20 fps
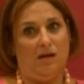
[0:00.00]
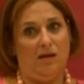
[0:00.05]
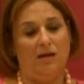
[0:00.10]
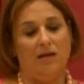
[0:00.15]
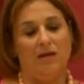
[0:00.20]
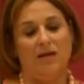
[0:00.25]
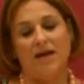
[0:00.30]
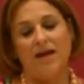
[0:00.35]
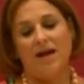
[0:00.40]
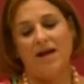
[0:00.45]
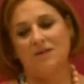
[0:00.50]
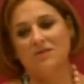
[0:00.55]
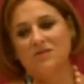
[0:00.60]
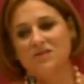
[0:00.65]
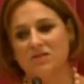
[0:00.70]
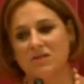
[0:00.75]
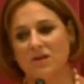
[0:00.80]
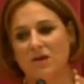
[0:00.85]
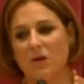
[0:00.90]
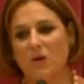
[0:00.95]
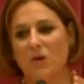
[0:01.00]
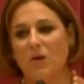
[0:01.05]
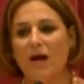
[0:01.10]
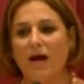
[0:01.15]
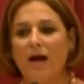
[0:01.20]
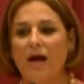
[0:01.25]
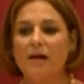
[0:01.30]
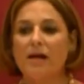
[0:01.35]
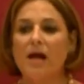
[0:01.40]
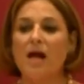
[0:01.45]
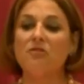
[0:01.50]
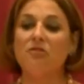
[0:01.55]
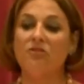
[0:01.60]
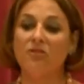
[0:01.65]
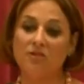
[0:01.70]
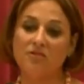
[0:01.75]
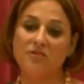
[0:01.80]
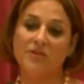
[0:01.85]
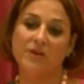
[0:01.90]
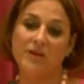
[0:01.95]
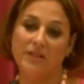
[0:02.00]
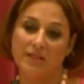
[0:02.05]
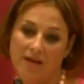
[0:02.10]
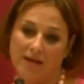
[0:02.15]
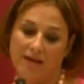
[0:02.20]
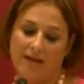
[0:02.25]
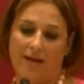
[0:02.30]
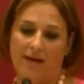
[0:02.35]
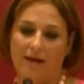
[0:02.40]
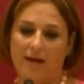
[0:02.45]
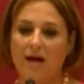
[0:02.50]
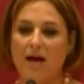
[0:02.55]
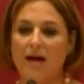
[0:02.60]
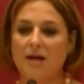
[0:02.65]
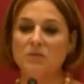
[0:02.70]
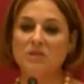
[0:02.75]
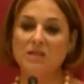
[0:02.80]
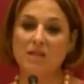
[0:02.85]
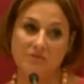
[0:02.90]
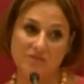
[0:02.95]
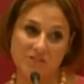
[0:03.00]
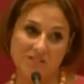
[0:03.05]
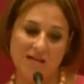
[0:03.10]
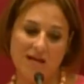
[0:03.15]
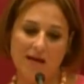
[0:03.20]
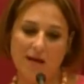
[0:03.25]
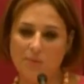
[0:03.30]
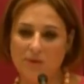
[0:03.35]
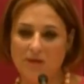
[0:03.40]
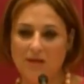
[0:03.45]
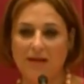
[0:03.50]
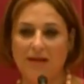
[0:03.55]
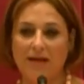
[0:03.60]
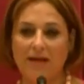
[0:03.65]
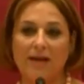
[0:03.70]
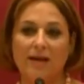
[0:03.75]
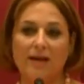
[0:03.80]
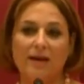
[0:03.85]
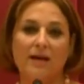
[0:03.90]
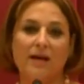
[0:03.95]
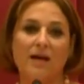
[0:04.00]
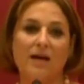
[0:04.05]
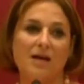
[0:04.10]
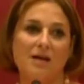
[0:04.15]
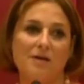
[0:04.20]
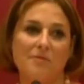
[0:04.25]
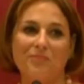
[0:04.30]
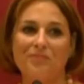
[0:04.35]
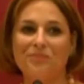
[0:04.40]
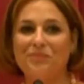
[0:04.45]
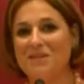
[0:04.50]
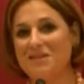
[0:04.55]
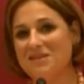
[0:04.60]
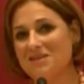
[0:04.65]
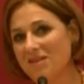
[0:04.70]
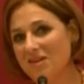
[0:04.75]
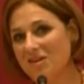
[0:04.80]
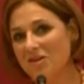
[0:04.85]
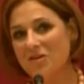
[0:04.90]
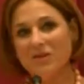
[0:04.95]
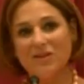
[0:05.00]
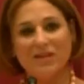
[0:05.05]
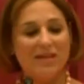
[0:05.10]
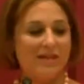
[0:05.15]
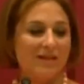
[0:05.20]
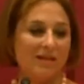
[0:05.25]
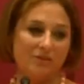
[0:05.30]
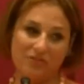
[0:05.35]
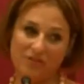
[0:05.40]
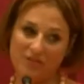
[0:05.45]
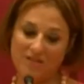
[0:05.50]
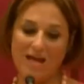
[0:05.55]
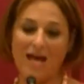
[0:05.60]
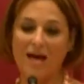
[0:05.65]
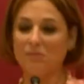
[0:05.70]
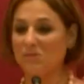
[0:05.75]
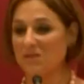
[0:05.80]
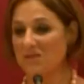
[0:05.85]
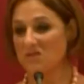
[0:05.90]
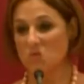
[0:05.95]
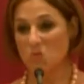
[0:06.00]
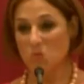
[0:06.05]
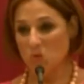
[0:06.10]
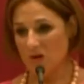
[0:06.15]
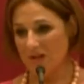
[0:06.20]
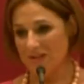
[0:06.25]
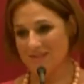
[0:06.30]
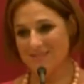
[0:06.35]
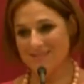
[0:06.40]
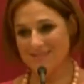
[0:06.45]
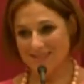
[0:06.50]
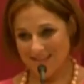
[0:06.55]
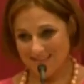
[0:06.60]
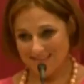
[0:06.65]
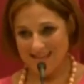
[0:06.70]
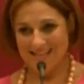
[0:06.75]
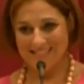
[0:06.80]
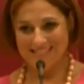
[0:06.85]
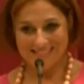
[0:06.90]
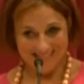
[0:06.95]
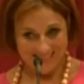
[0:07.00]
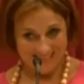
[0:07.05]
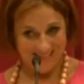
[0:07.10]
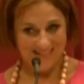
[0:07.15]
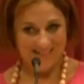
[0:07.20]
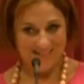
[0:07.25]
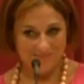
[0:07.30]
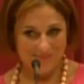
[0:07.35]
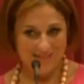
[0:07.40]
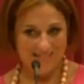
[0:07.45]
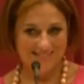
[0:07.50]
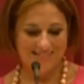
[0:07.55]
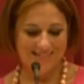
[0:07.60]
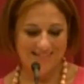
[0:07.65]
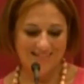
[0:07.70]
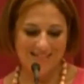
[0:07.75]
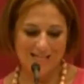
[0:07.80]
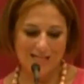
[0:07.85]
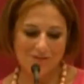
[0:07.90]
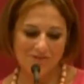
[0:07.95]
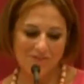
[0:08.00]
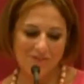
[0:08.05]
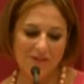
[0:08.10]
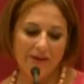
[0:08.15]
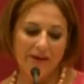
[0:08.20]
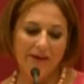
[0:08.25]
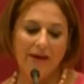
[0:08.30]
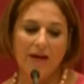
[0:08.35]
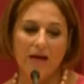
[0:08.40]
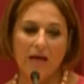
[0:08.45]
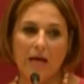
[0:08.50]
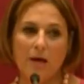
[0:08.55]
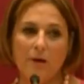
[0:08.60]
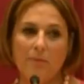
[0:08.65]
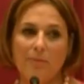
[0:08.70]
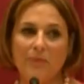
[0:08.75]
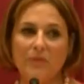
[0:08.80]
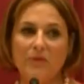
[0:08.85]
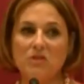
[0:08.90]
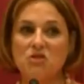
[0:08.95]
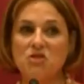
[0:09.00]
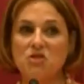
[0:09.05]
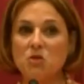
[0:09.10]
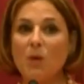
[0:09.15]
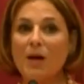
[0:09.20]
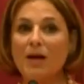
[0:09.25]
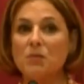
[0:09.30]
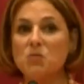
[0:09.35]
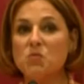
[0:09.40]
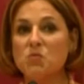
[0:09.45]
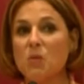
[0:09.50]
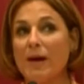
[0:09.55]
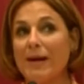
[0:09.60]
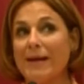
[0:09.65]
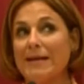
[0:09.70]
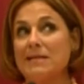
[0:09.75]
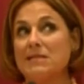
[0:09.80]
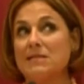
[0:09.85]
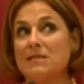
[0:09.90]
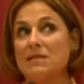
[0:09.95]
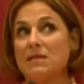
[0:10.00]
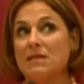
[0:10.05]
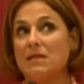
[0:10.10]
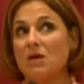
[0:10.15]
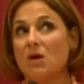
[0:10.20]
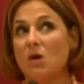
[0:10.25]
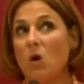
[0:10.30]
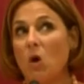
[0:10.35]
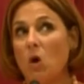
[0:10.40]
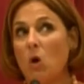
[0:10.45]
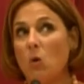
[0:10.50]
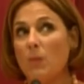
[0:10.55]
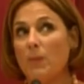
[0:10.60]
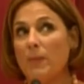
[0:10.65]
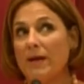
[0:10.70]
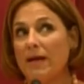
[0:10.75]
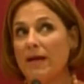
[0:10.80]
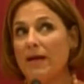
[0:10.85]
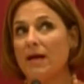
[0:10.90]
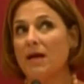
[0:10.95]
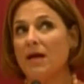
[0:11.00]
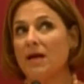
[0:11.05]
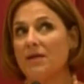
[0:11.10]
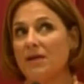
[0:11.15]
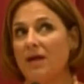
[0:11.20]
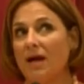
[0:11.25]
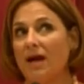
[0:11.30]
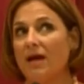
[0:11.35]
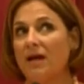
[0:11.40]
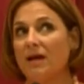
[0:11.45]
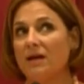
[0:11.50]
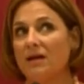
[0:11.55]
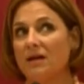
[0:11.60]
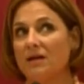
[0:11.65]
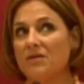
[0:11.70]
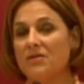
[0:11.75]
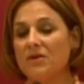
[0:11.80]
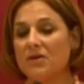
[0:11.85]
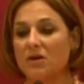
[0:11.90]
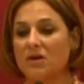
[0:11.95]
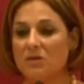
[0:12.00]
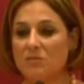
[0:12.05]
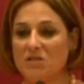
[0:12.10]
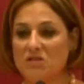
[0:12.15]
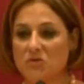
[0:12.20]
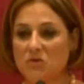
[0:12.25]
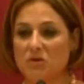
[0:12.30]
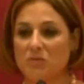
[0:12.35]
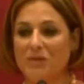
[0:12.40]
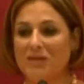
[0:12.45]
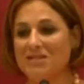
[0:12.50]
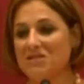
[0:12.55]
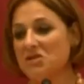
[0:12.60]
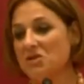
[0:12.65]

Yeah, so I, I feel very lucky. I would love it to happen again, um, but you know, like if it happens once, like that's like amazing enough. Um, do I write hoping that they're gonna be screenplays?